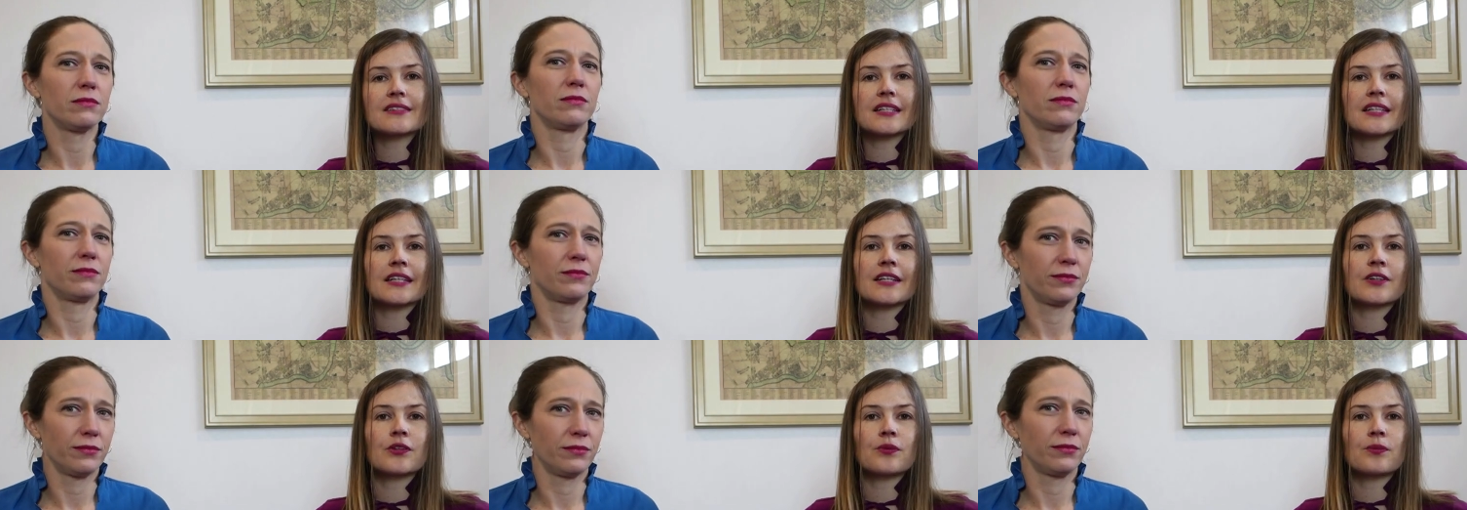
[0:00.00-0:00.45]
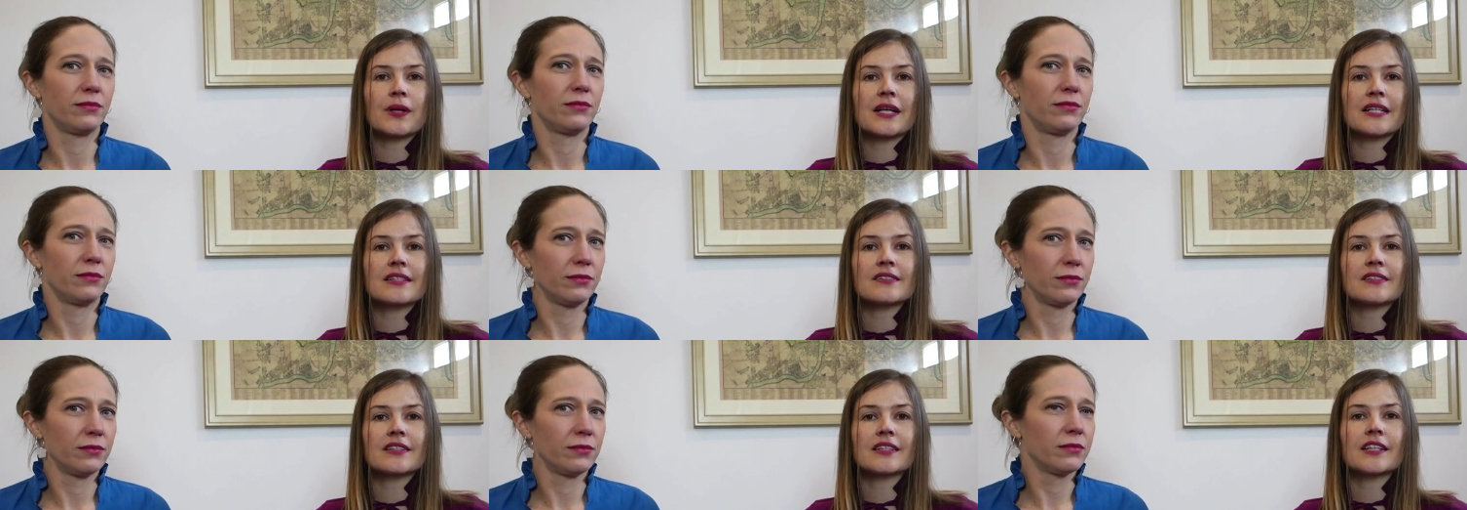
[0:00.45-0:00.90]
Speaker 1: it in at the
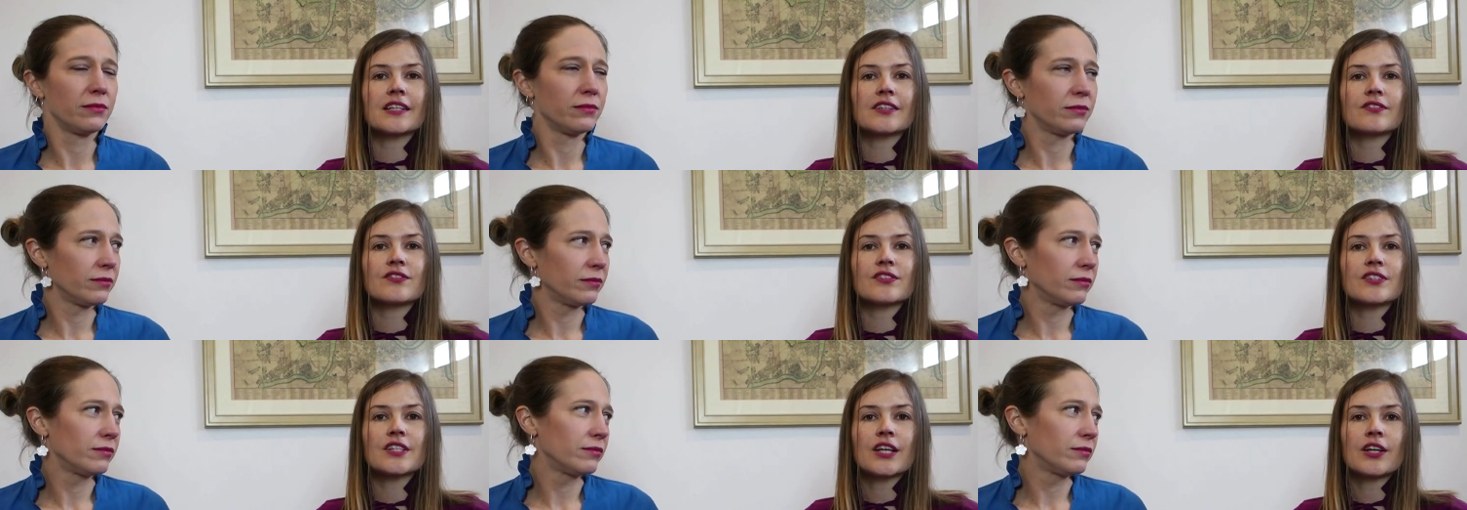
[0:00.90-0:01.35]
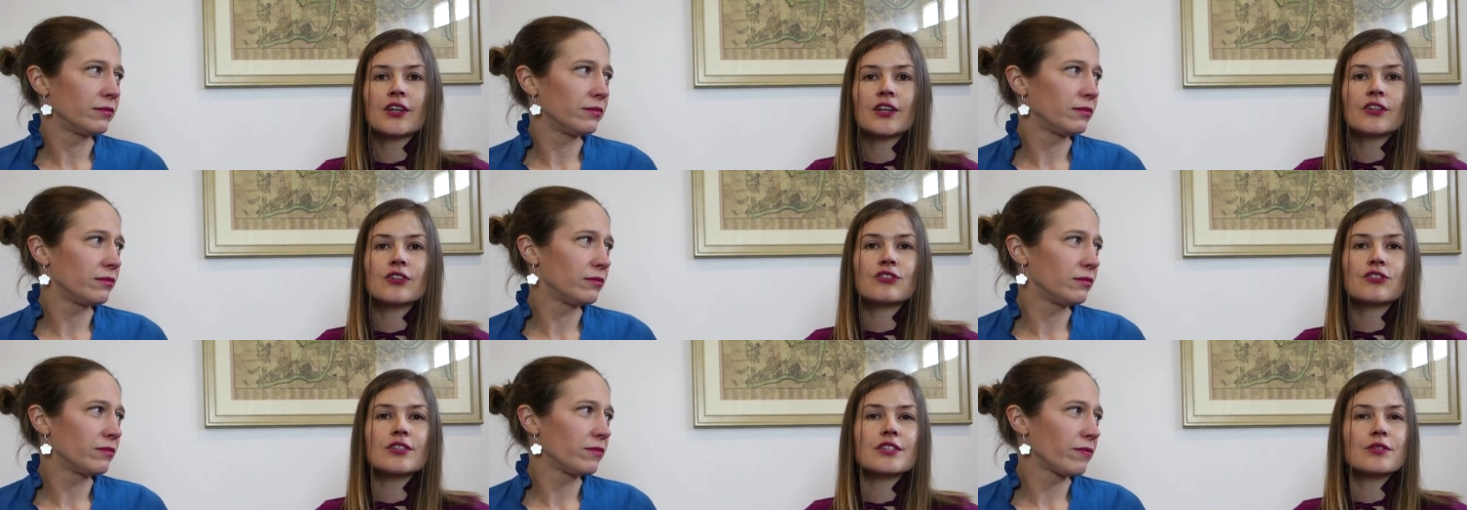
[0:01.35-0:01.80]
waist and gives
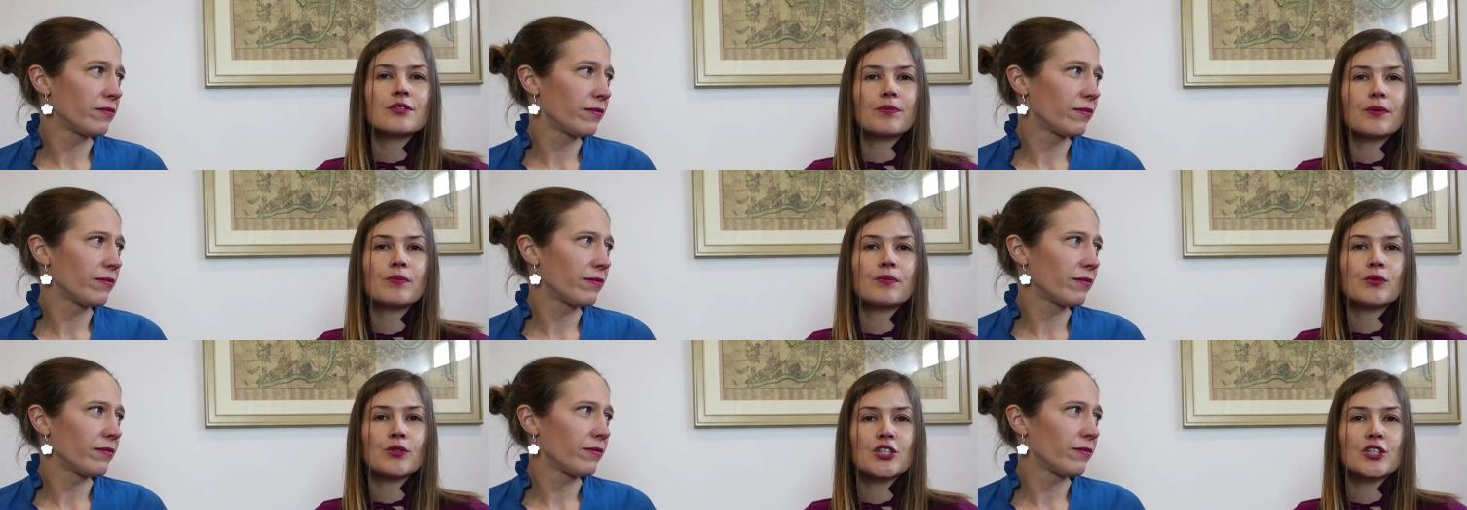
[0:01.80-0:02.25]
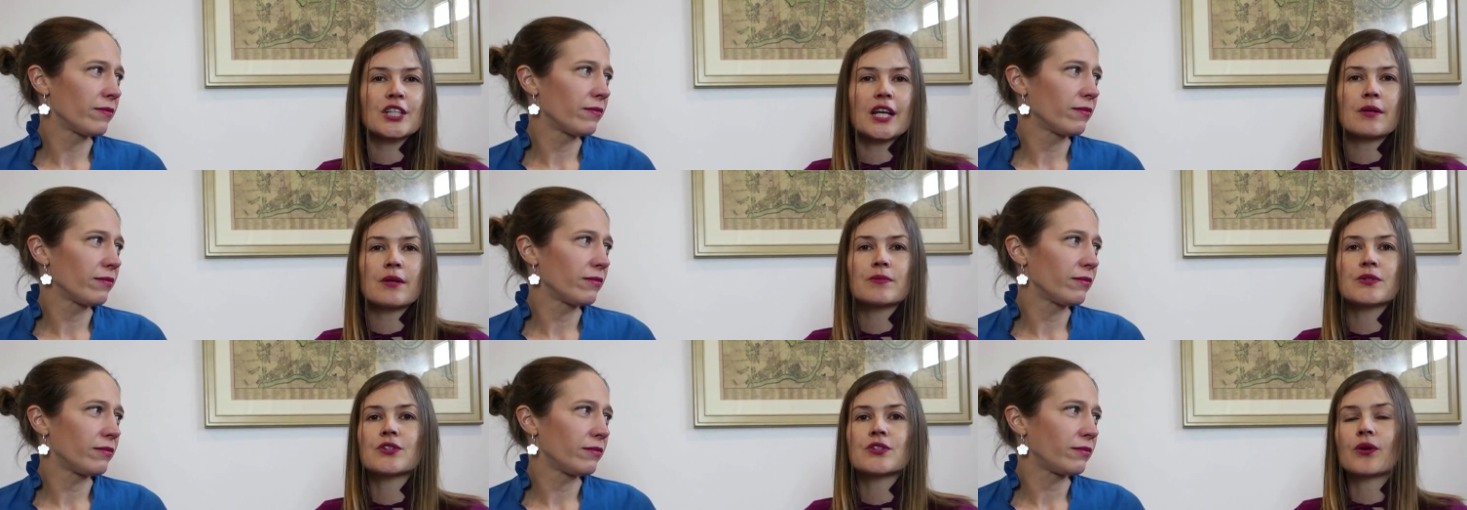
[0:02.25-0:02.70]
the dress a bit more
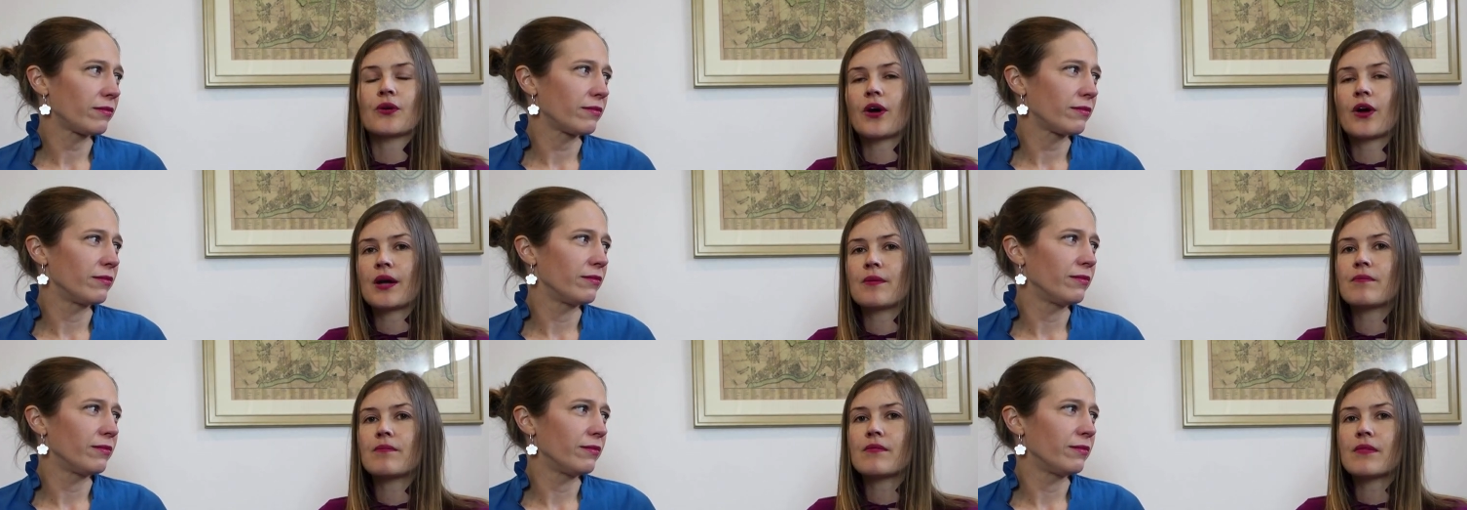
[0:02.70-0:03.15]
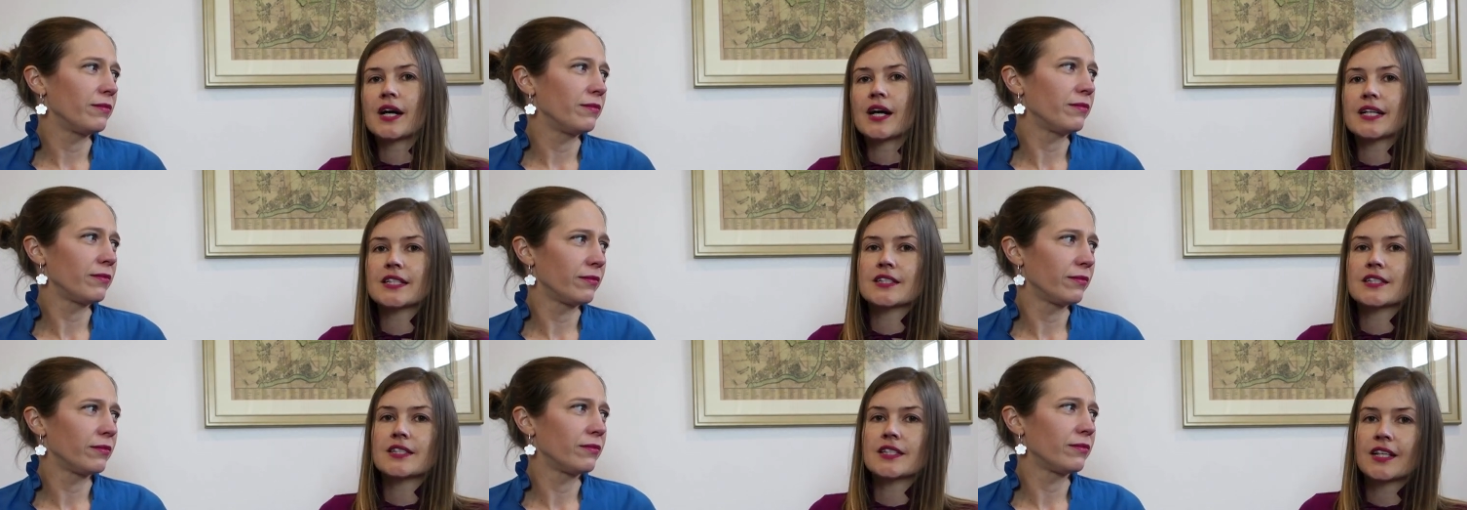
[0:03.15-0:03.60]
shape. So mm. I
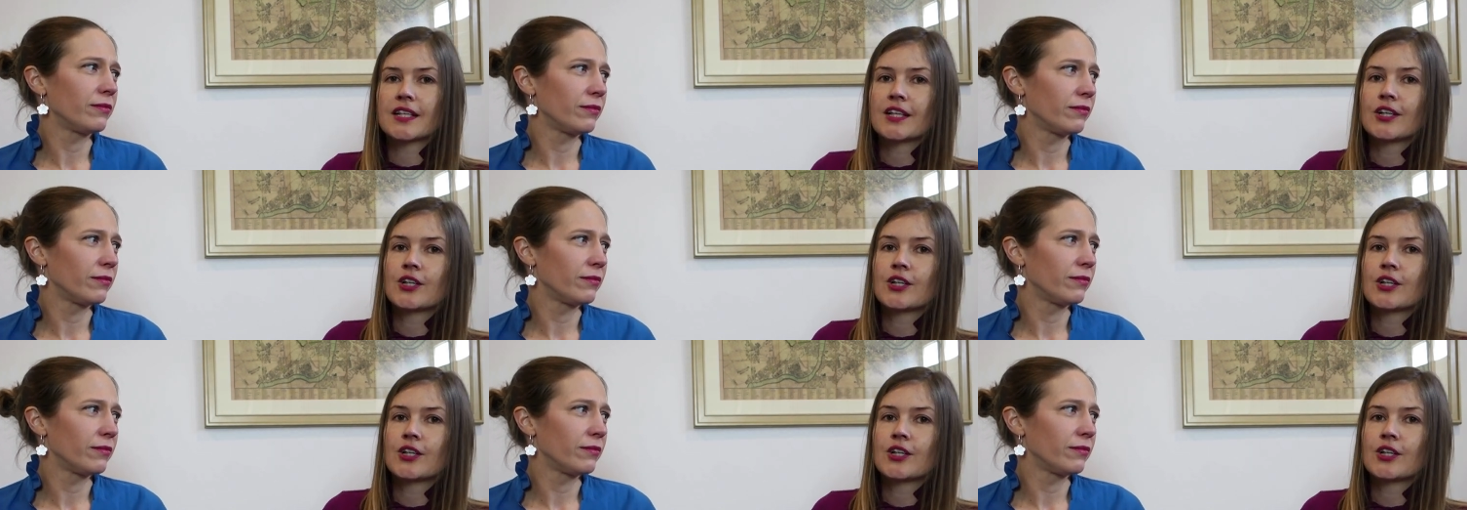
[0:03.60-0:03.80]
might